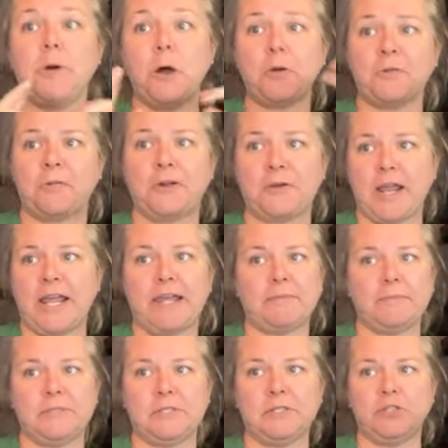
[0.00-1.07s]
both their
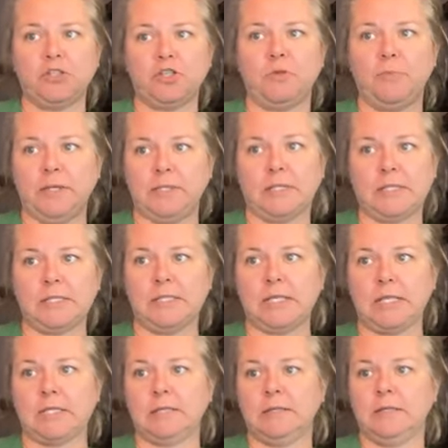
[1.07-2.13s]
names should be
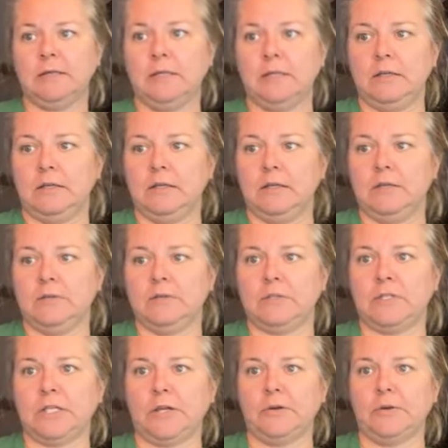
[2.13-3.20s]
listed.
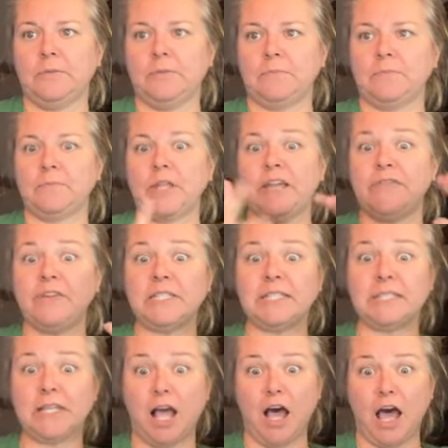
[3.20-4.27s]
So, if
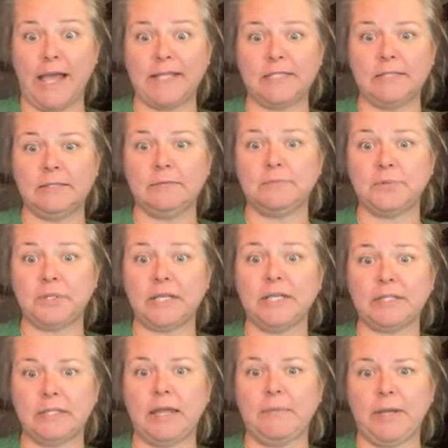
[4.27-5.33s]
it's not,
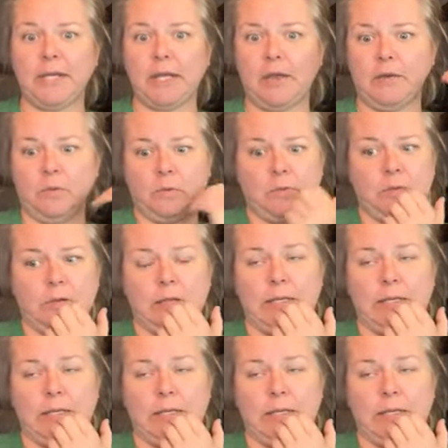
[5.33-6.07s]
please let me know.